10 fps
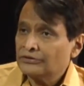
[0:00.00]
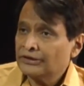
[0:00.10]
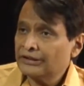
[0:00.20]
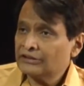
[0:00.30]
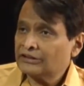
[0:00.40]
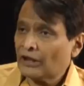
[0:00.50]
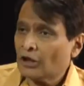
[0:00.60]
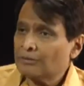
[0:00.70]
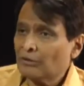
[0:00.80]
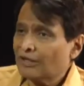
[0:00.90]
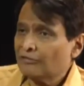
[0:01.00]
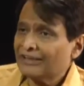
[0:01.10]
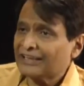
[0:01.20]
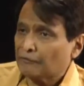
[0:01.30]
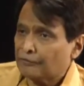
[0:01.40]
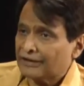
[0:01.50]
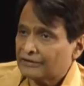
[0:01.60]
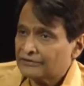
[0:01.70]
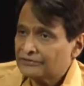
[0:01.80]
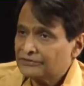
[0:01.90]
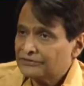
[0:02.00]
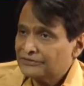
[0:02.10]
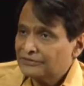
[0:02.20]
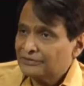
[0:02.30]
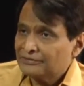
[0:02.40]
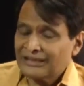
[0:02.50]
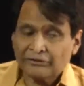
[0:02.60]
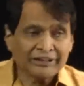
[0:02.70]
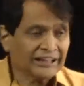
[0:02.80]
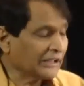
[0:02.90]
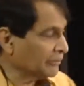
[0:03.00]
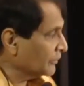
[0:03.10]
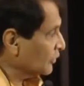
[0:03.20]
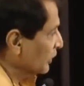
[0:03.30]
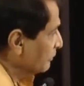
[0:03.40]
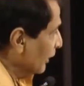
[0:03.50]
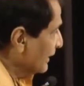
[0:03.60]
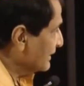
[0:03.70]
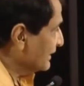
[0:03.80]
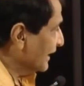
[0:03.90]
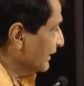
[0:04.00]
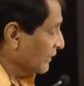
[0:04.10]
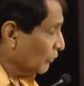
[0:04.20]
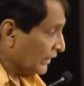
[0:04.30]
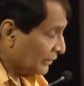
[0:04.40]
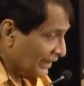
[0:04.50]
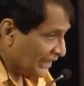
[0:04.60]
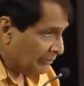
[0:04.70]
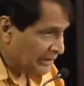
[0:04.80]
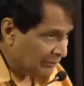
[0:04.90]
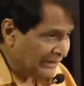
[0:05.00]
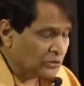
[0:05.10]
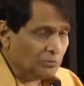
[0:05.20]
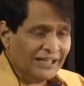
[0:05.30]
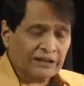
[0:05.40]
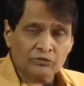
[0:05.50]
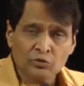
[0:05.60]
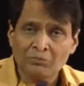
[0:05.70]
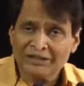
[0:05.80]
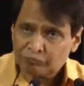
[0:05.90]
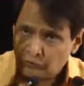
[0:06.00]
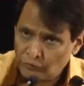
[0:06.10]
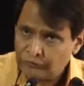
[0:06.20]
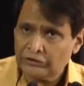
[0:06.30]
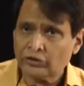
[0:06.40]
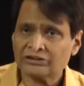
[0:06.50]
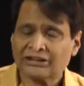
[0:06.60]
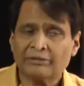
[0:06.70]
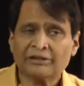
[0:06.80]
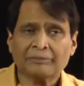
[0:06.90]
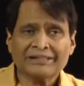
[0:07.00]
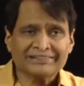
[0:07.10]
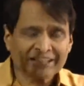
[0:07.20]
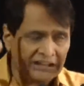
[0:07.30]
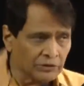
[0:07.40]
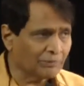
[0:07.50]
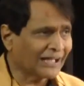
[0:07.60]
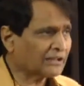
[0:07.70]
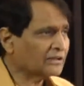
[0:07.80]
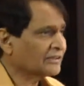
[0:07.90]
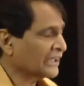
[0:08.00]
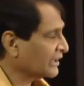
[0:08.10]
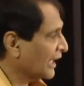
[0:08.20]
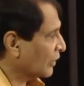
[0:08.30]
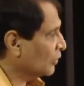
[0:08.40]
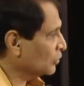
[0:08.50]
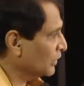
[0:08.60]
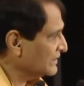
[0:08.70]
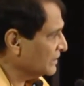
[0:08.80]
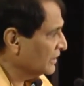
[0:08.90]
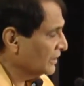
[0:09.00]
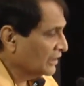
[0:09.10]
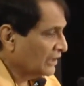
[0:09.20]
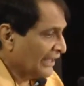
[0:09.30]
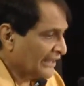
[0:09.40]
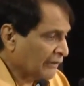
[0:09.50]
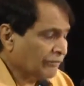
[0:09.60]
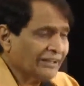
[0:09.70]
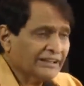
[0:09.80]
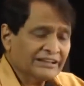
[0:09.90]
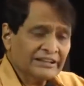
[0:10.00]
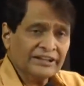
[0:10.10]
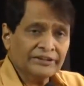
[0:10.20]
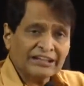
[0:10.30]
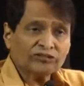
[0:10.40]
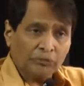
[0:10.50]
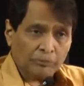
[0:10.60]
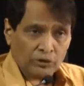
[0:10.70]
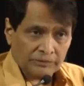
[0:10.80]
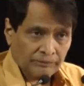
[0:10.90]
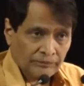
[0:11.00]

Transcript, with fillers: It is, cannot be a one-way traffic that we keep doing policies and then whatever commitment you make, you must fulfill those commitments and give back that cargo to us. And therefore, it is in the interest of both.